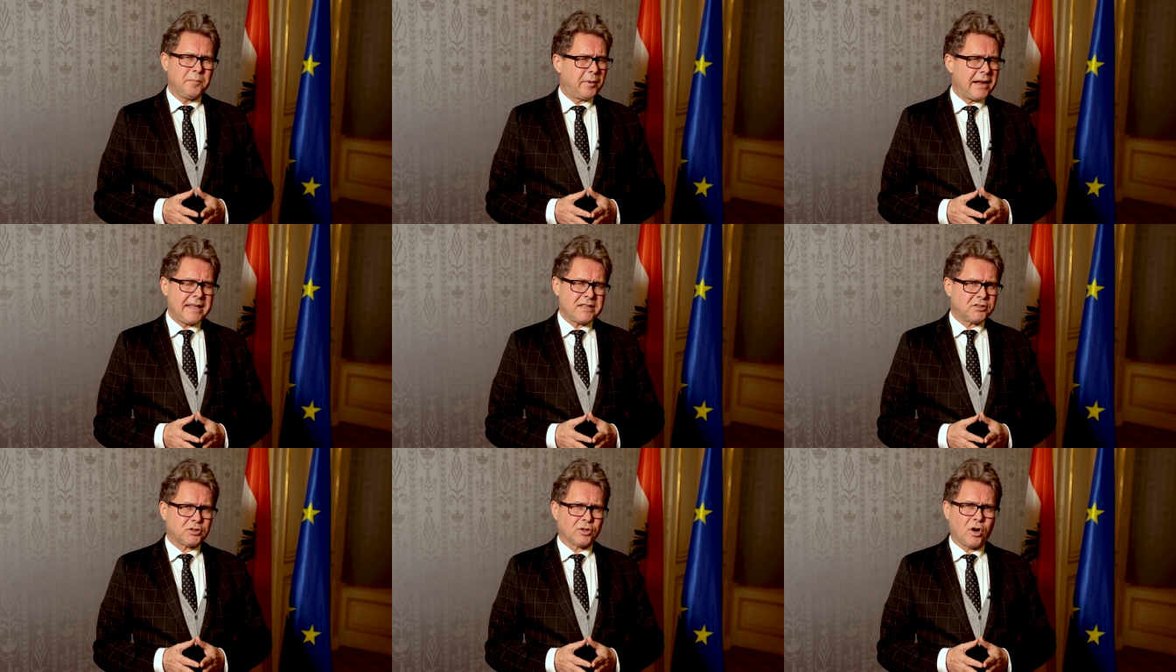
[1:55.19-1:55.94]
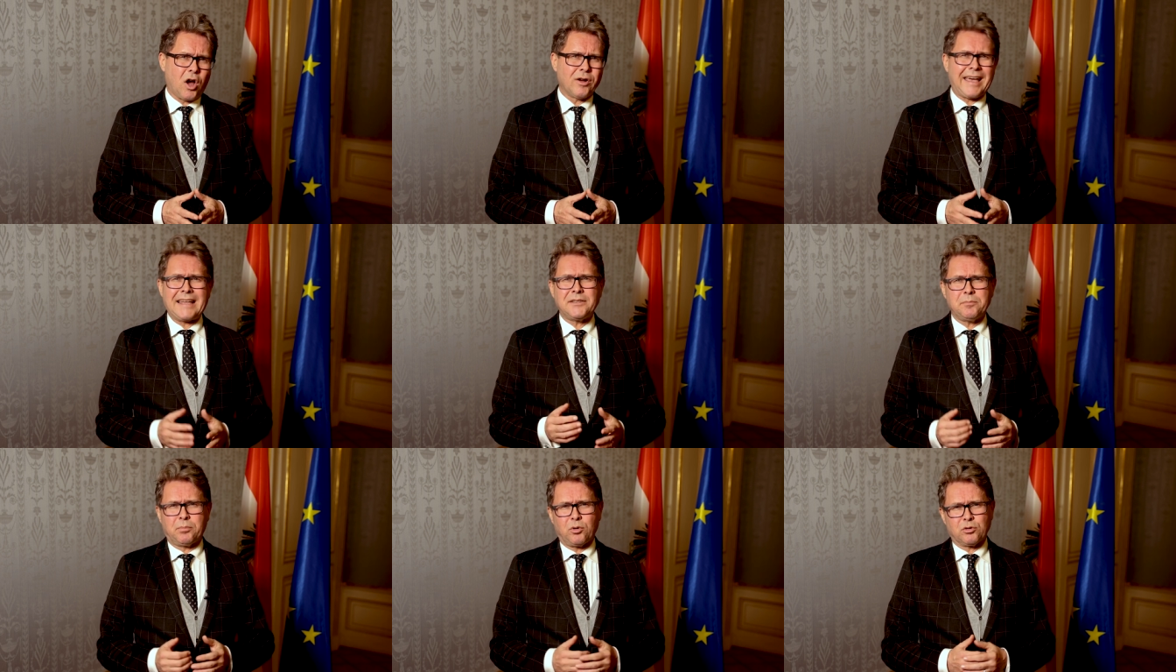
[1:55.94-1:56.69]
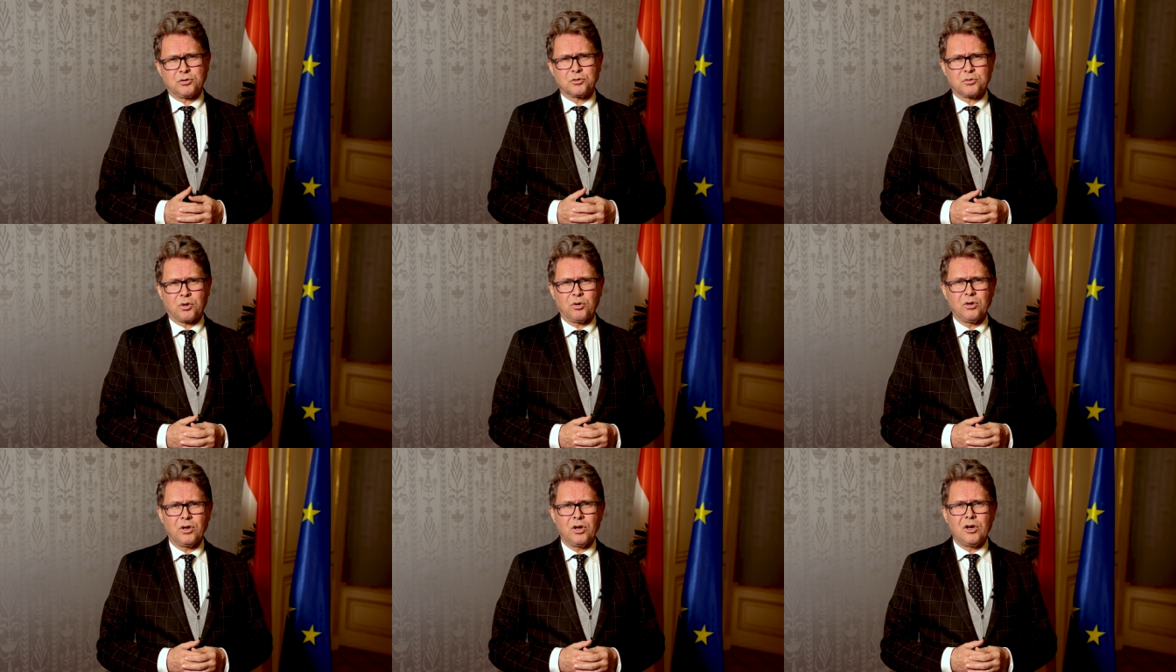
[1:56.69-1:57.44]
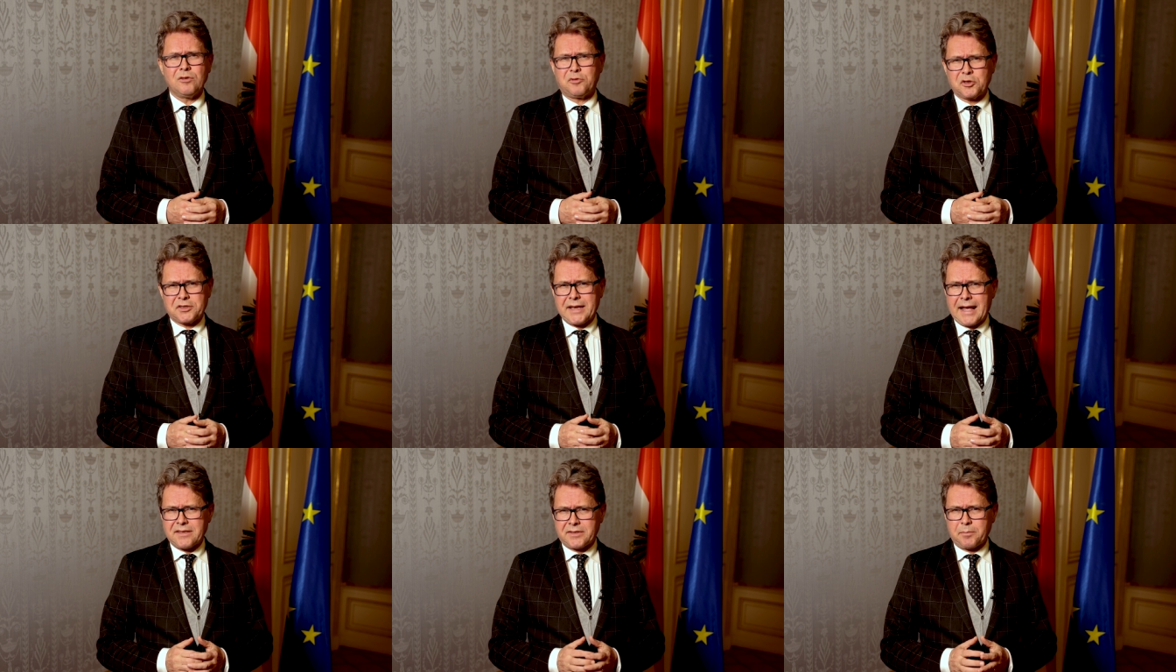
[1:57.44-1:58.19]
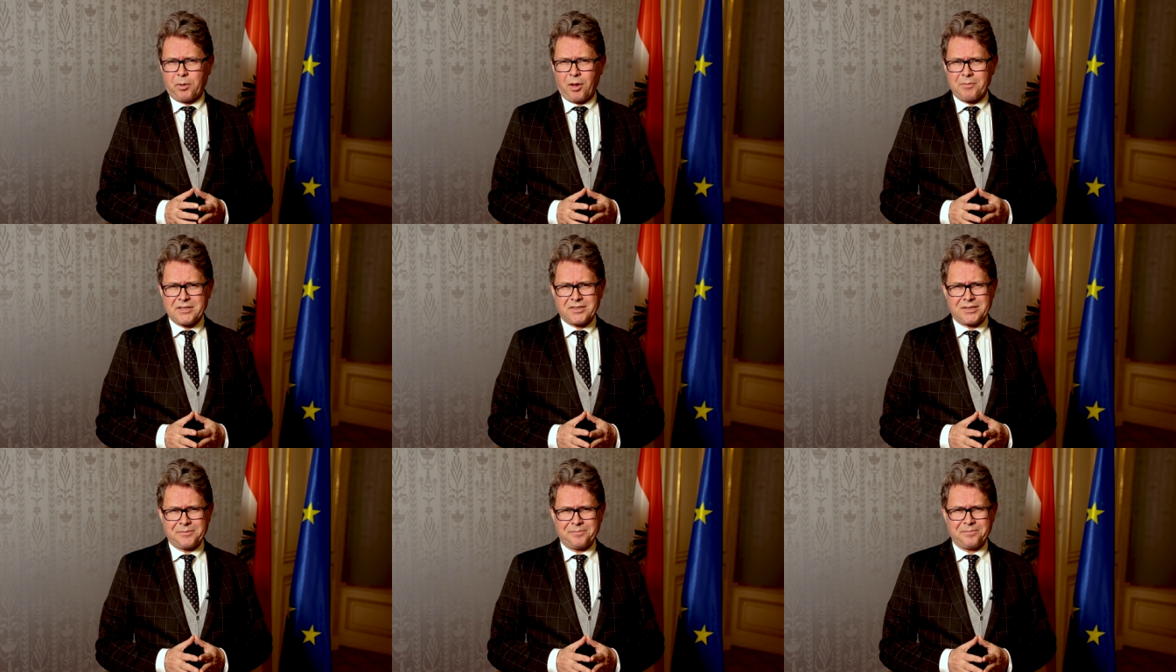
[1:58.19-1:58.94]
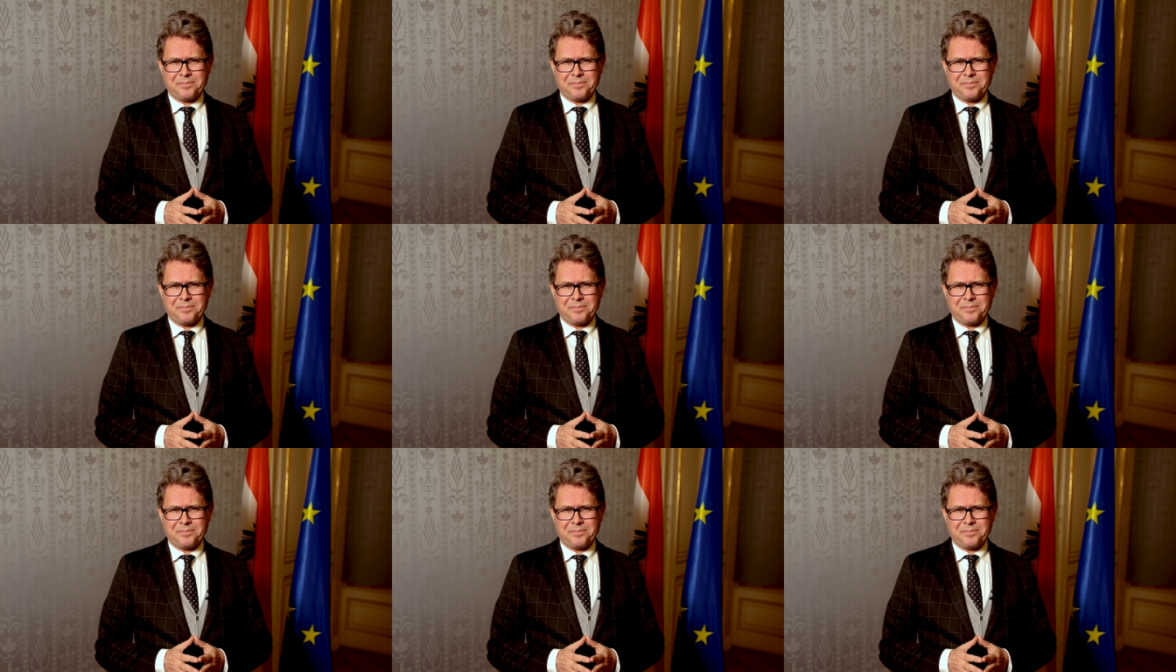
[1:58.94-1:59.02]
play a strong and important role for science diplomacy.